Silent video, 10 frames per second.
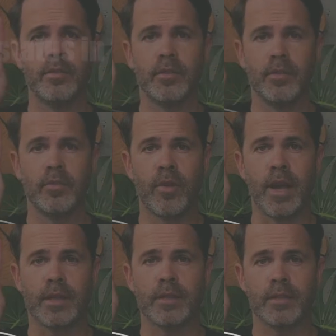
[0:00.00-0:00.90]

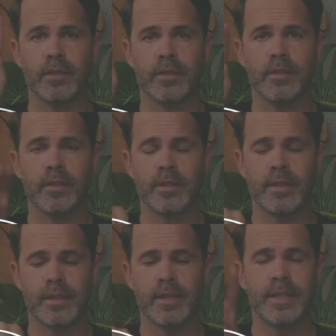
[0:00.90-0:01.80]
Right.
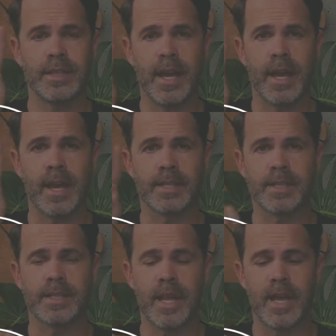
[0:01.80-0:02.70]
This guy has the
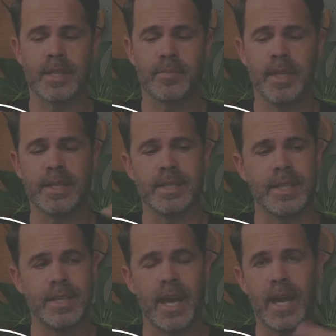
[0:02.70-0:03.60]
status because this
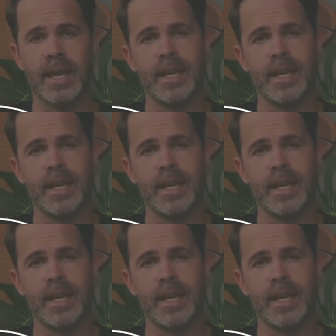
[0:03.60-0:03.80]
guy